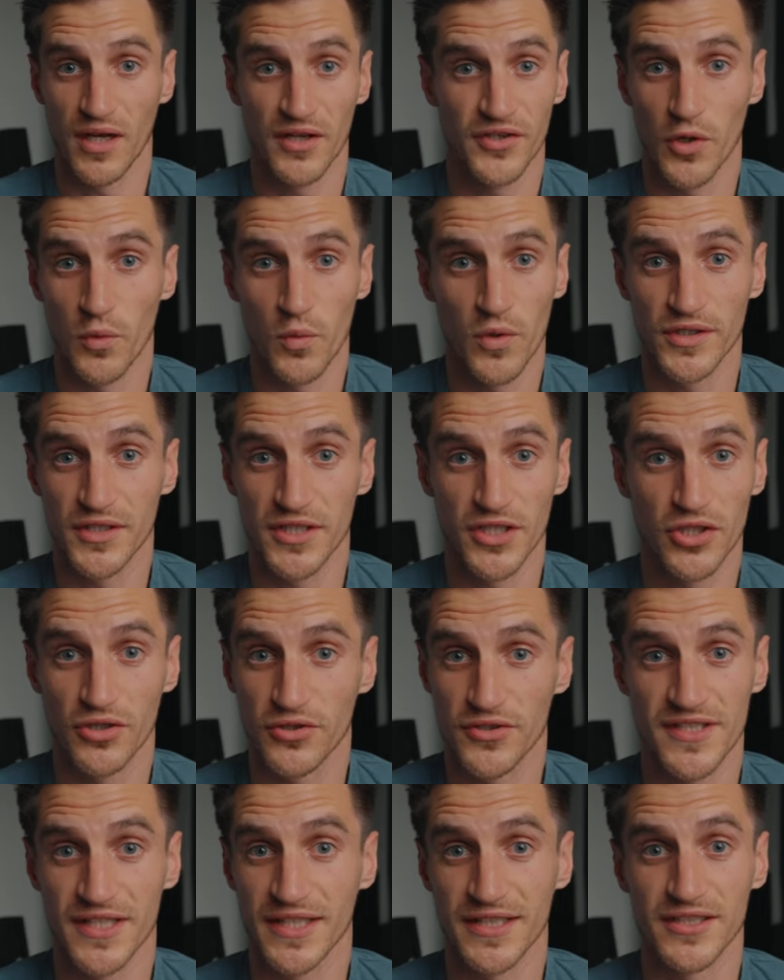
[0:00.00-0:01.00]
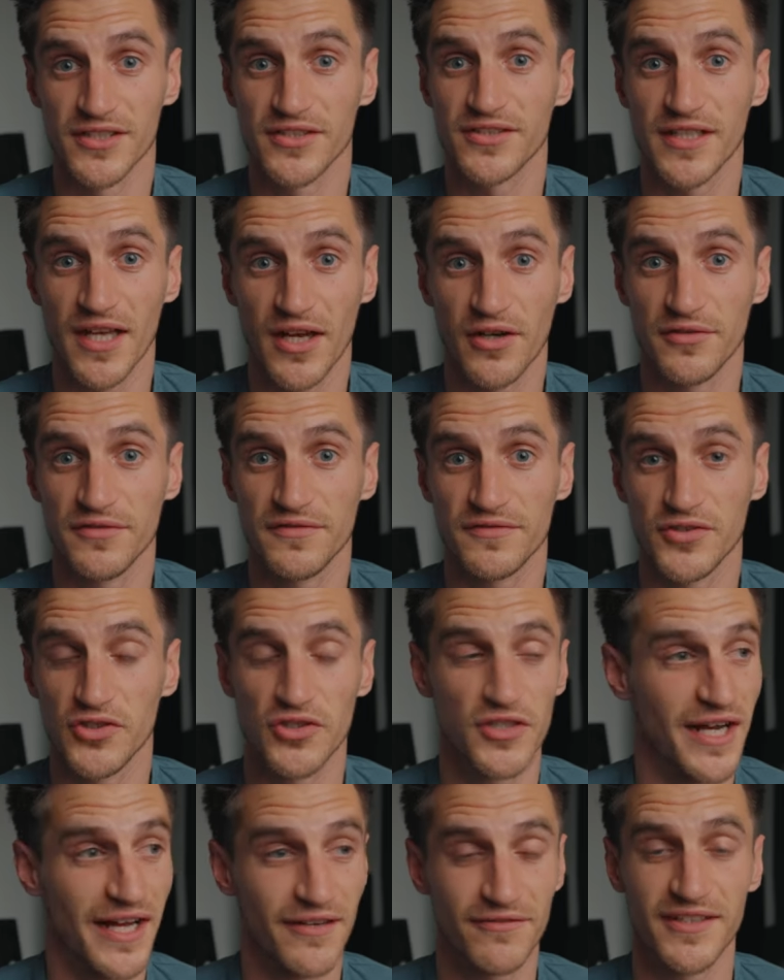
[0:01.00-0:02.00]
I don't want you cutting yourself
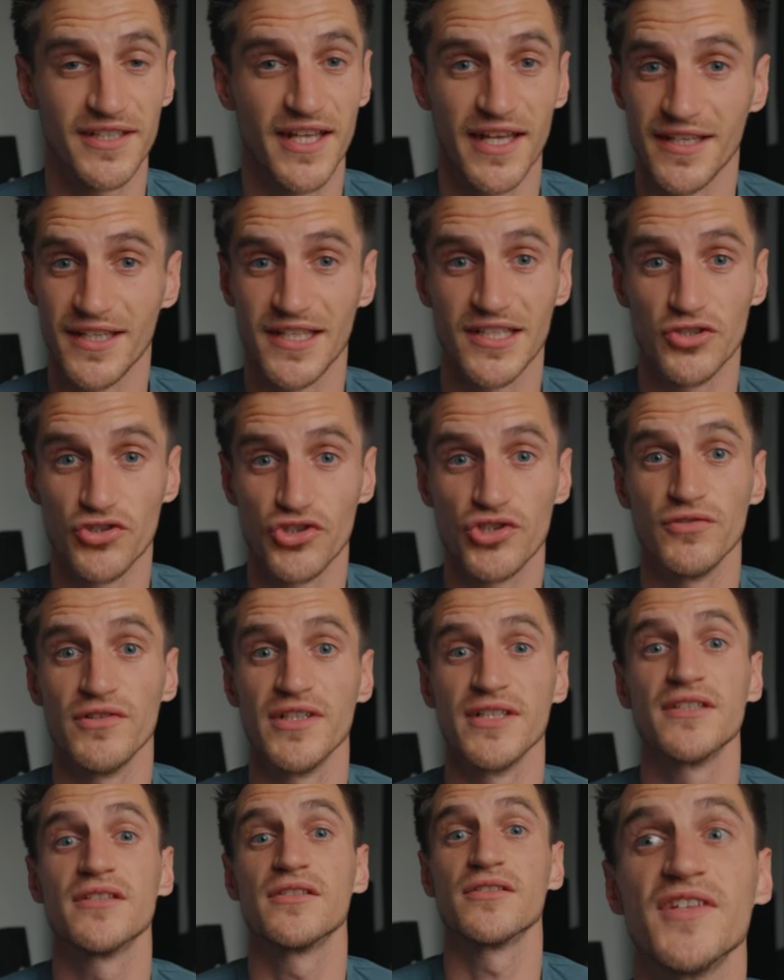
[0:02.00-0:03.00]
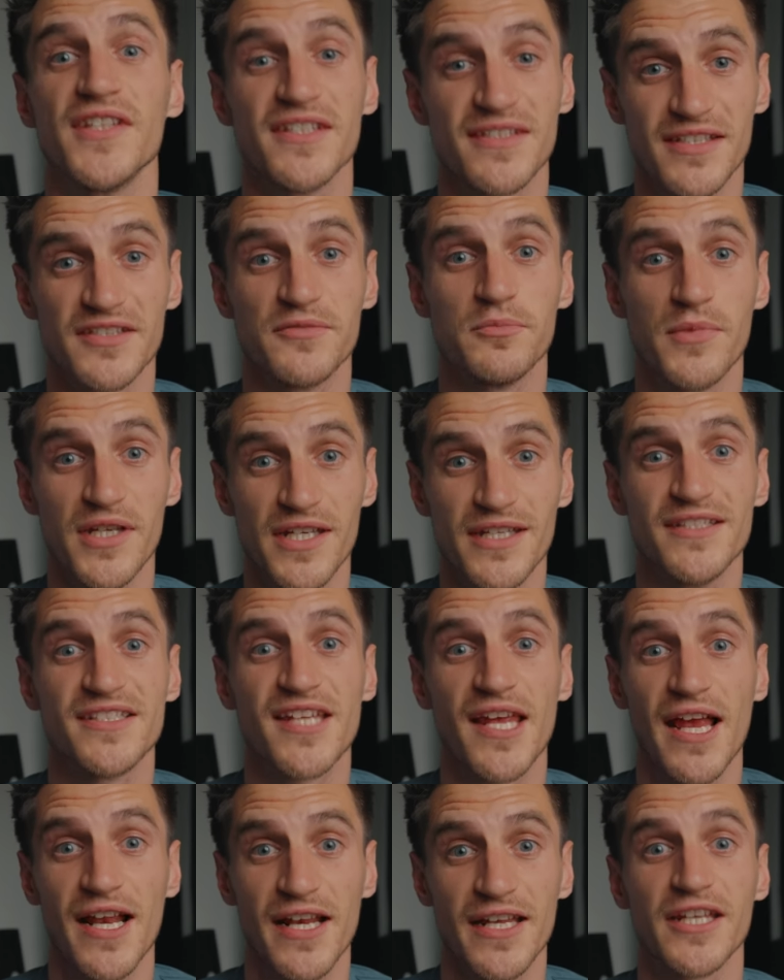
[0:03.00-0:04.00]
or having any injuries. This is me
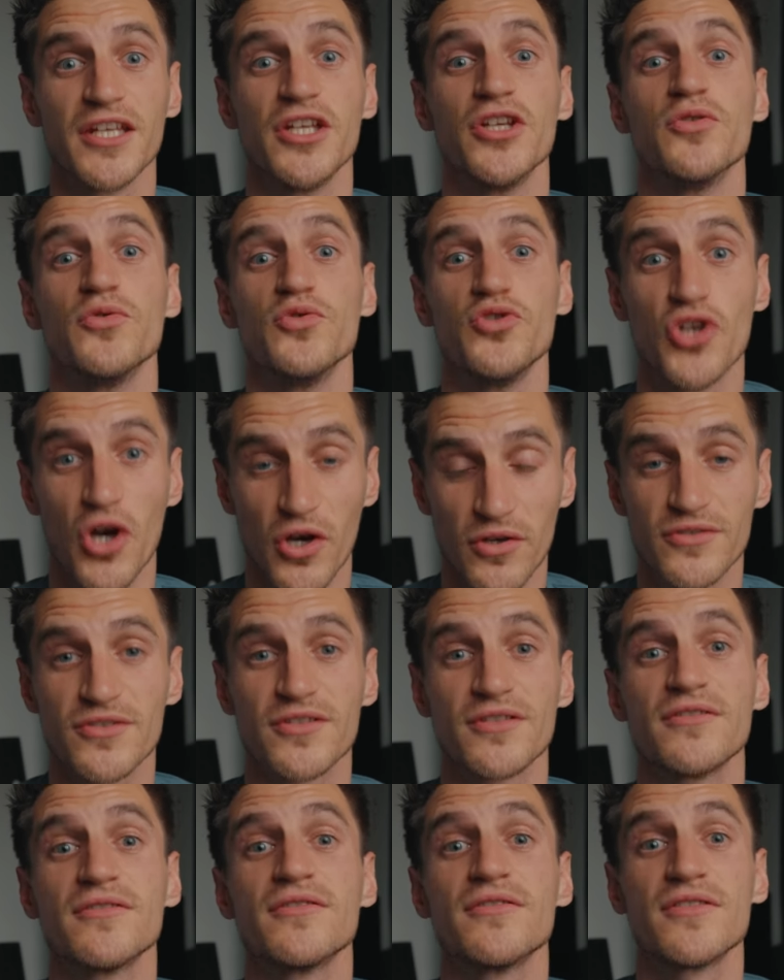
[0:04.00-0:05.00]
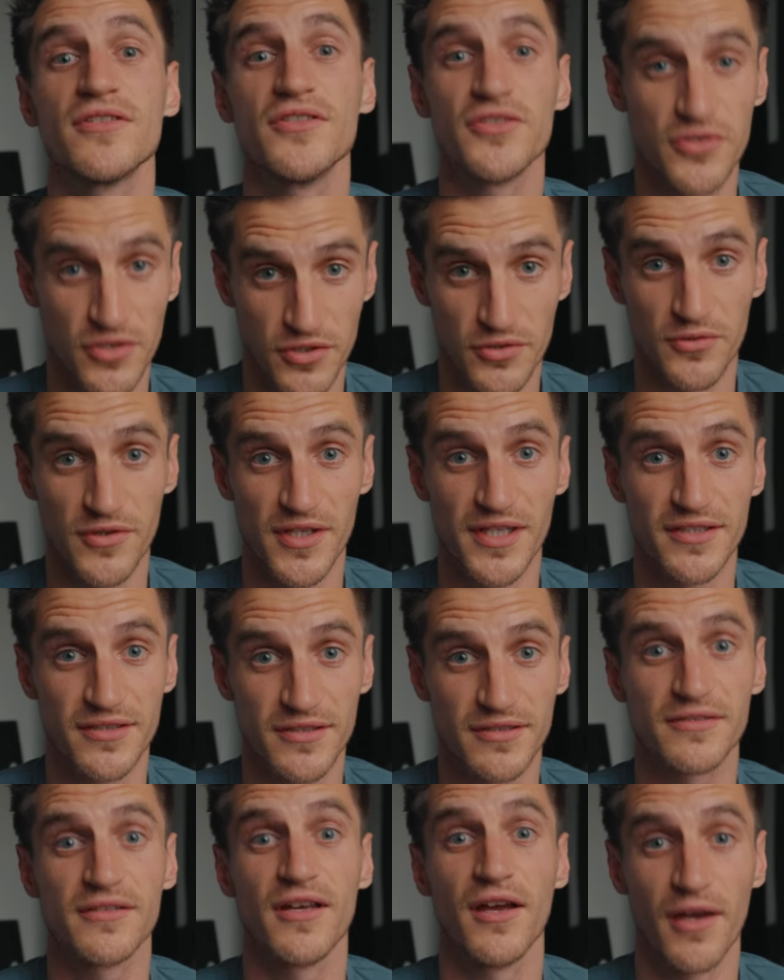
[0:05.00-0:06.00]
telling you not to do
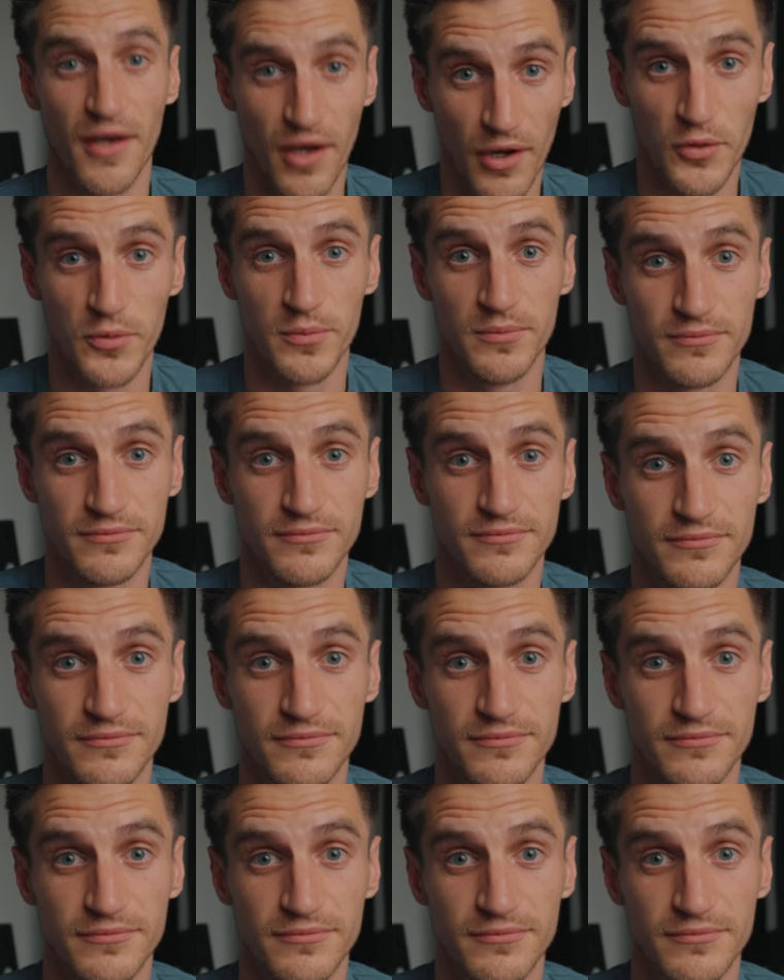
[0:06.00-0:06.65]
this at home.